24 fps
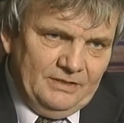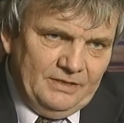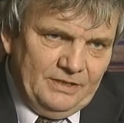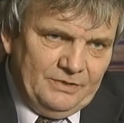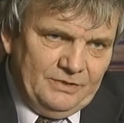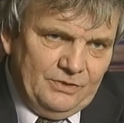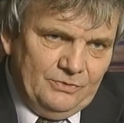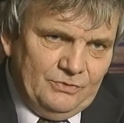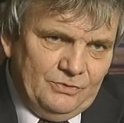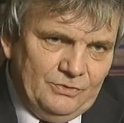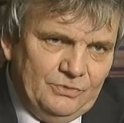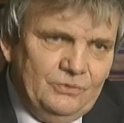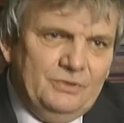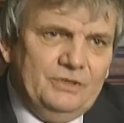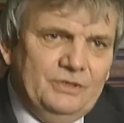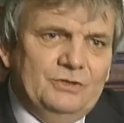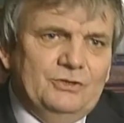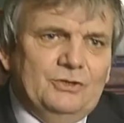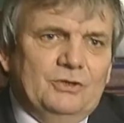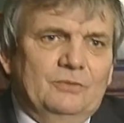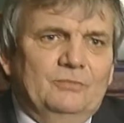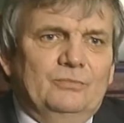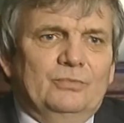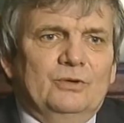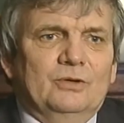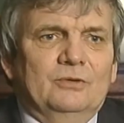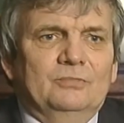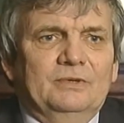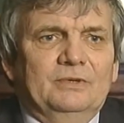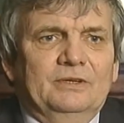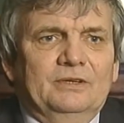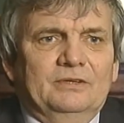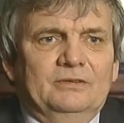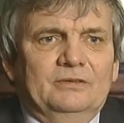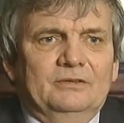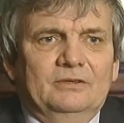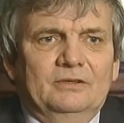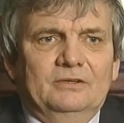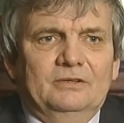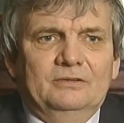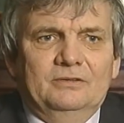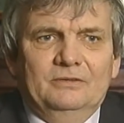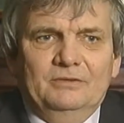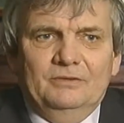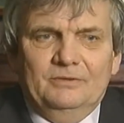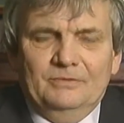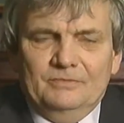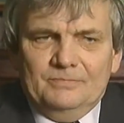they don't do their job properly, and,
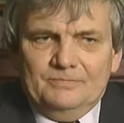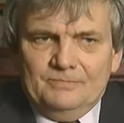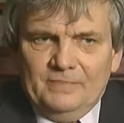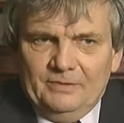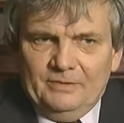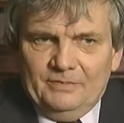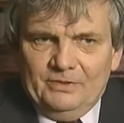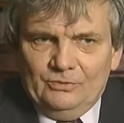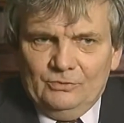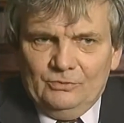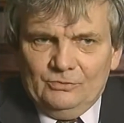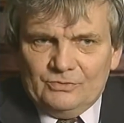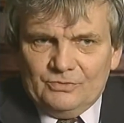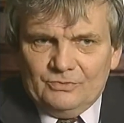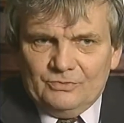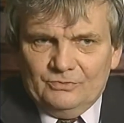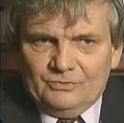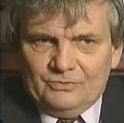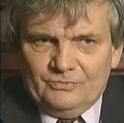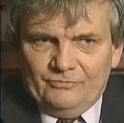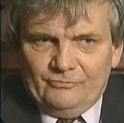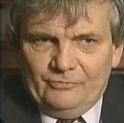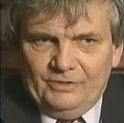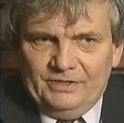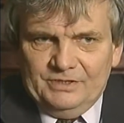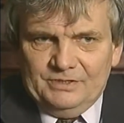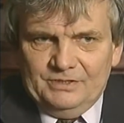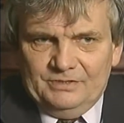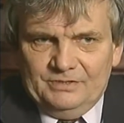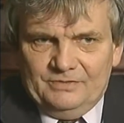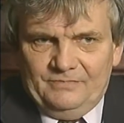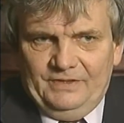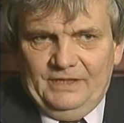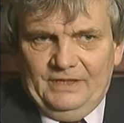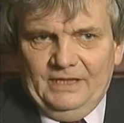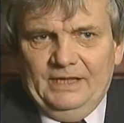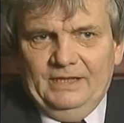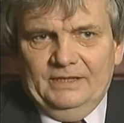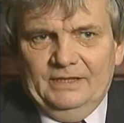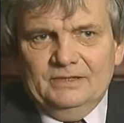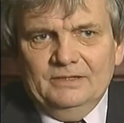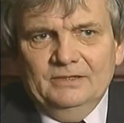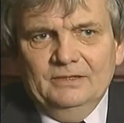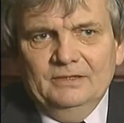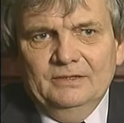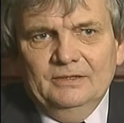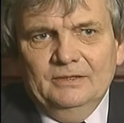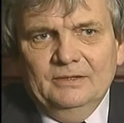and there may be all sorts of reasons for that.